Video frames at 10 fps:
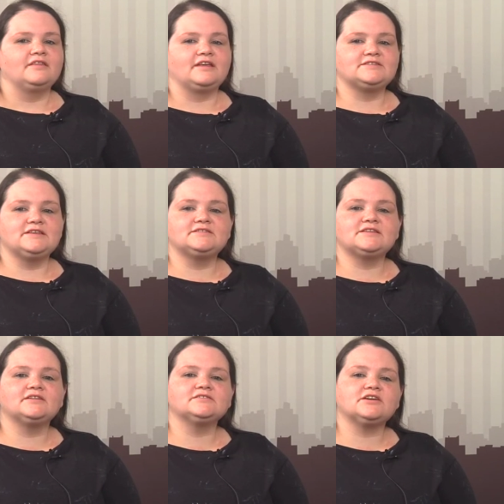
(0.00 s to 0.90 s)
That's the
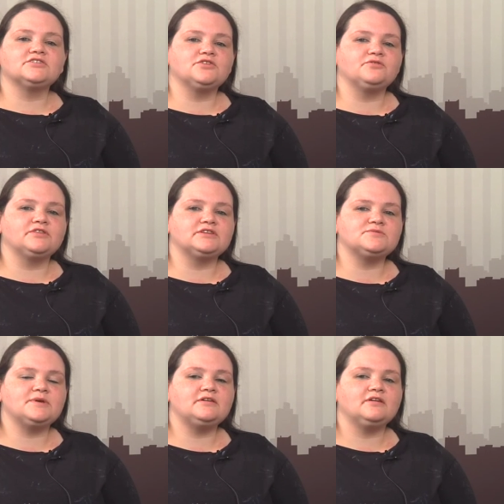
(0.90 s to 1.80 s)
Second Take show for
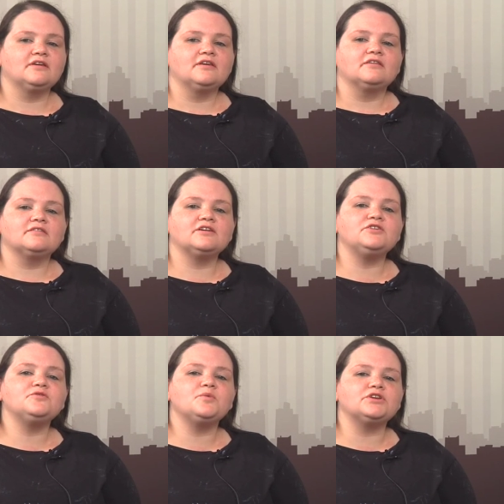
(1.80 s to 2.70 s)
this week. Thank
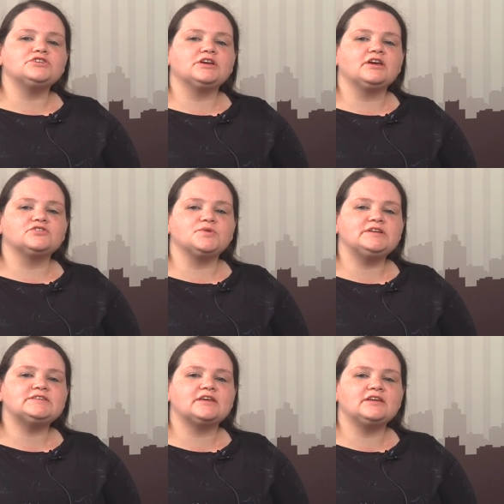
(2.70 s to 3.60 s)
you for watching and
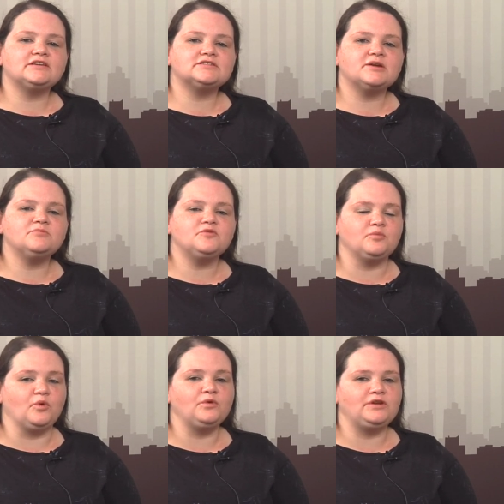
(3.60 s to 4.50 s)
join us again next time for
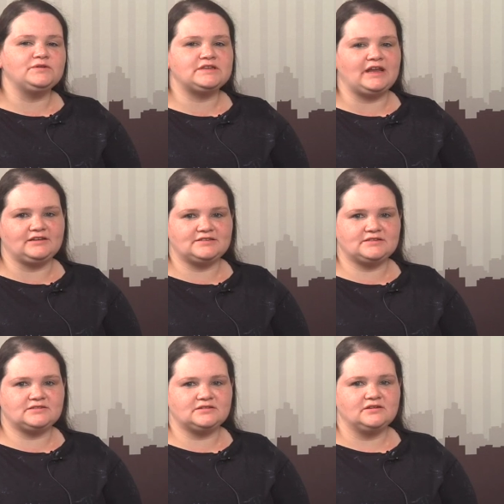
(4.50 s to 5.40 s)
more news
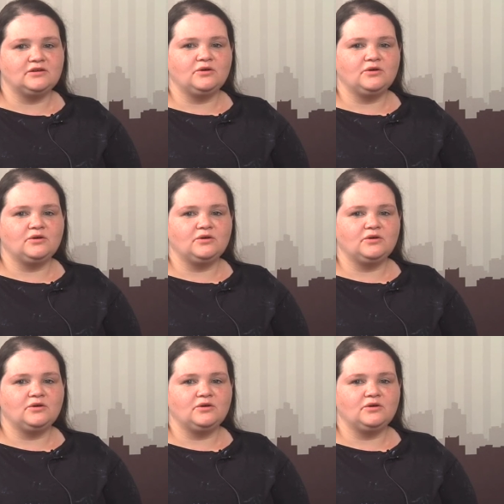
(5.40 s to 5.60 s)
analysis.